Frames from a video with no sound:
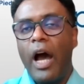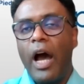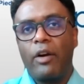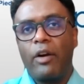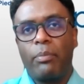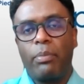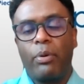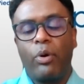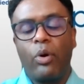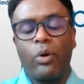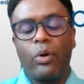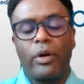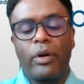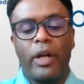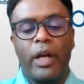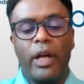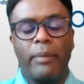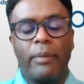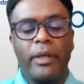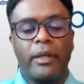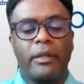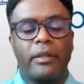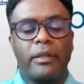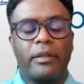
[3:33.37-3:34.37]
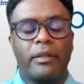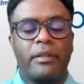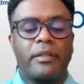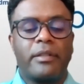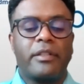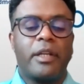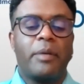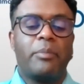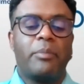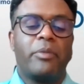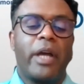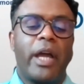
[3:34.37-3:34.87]
our programming,
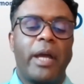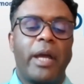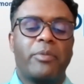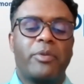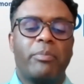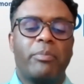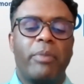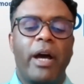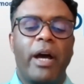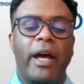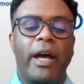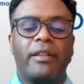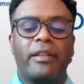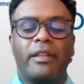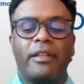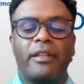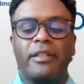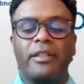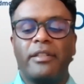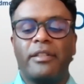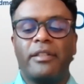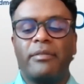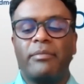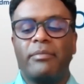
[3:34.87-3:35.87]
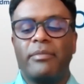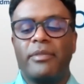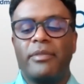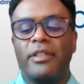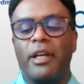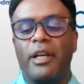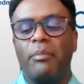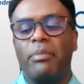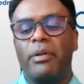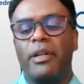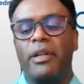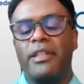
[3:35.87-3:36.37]
sometimes Python,
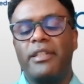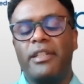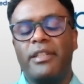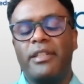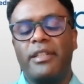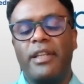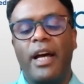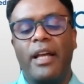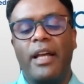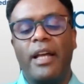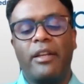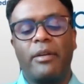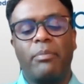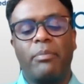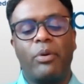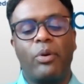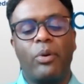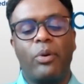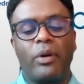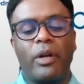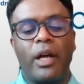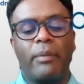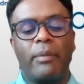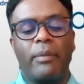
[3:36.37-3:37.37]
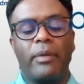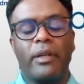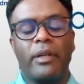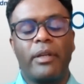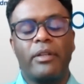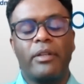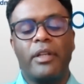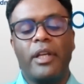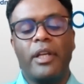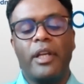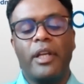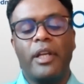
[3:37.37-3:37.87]
some places other programming,
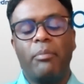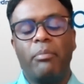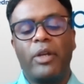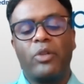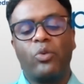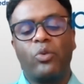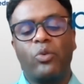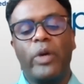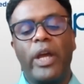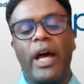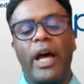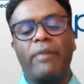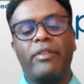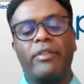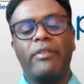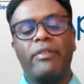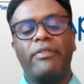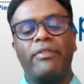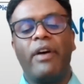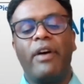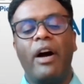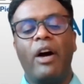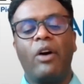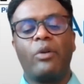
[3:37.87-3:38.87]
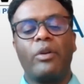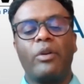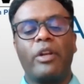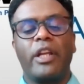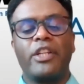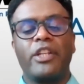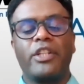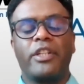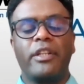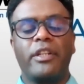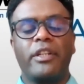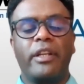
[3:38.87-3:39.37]
but we have the
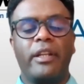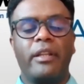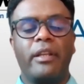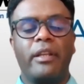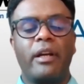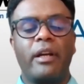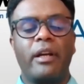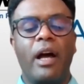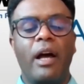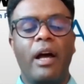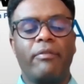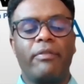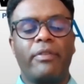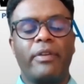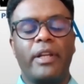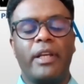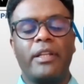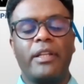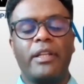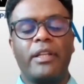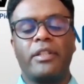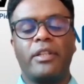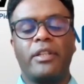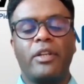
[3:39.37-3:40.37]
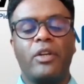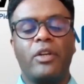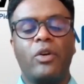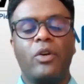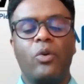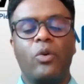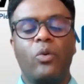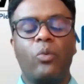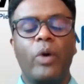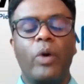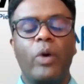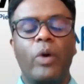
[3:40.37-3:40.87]
foundation and the confidence,
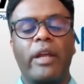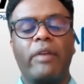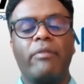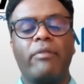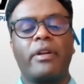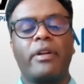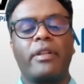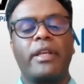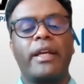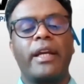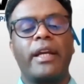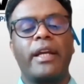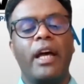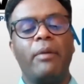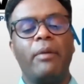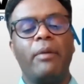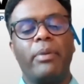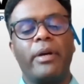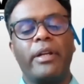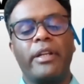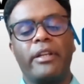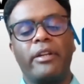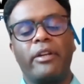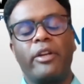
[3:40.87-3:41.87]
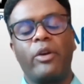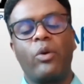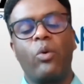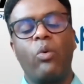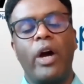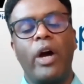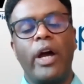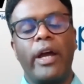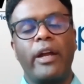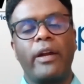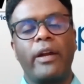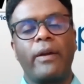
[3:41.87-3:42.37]
whatever the company
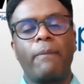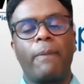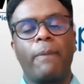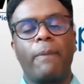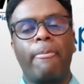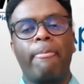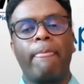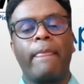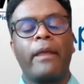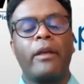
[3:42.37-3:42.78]
requires,